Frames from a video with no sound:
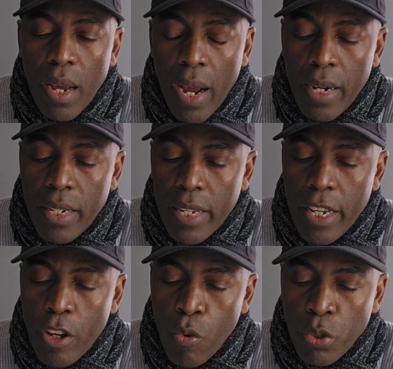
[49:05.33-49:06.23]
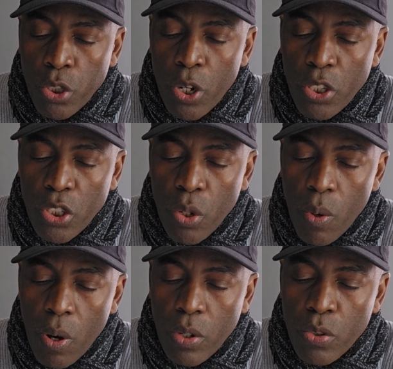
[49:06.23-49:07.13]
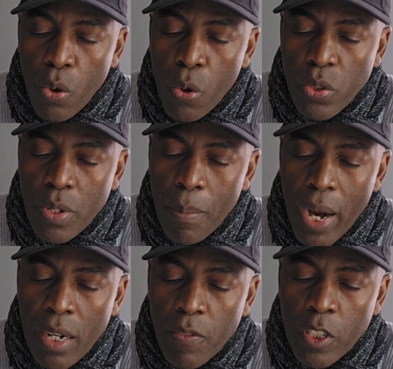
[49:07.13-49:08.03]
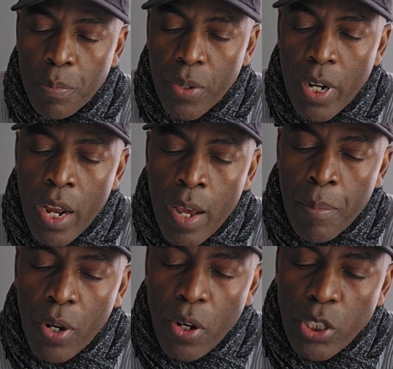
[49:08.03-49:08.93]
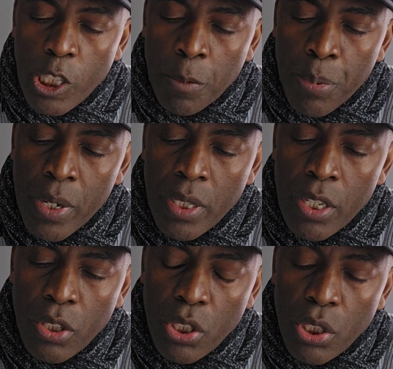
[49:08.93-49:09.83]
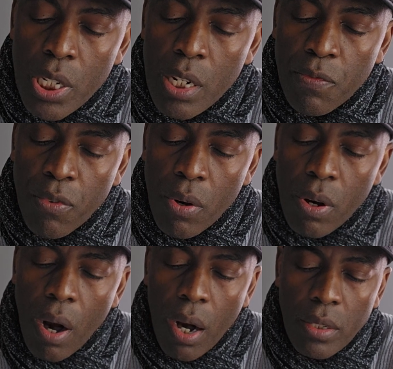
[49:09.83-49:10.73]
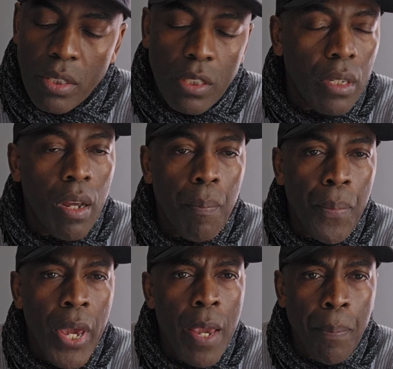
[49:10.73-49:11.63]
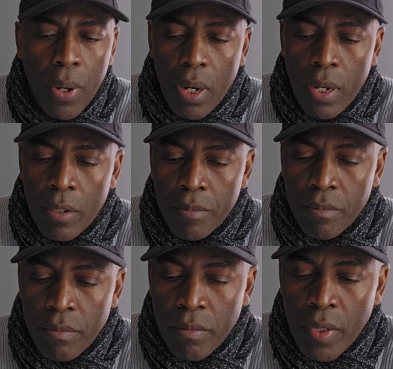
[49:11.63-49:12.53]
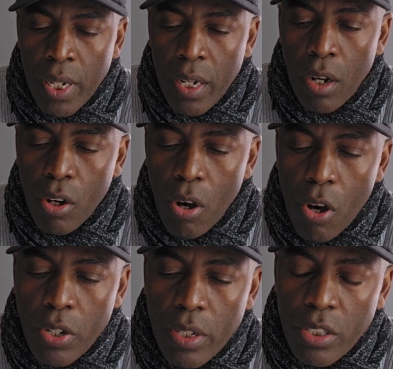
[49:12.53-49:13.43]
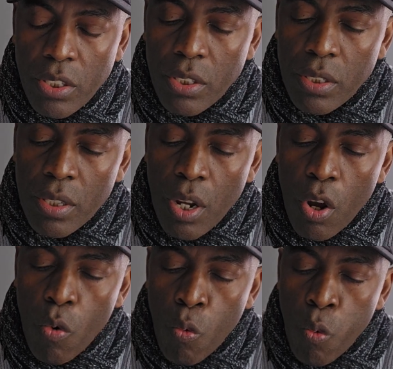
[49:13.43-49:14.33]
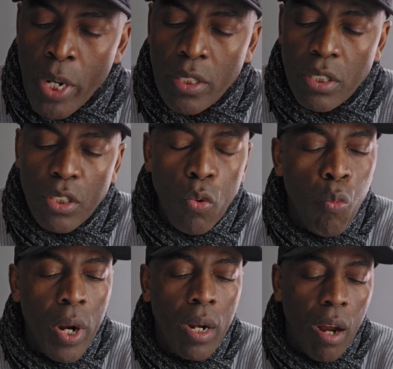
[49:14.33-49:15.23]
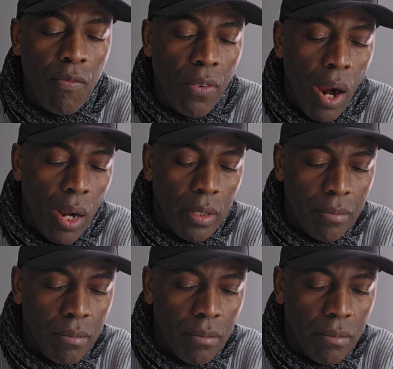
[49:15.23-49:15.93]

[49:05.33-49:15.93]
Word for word: And he who searches our heart knows the mind of the Spirit, because the Spirit intercedes for God's people in accordance with the will of God.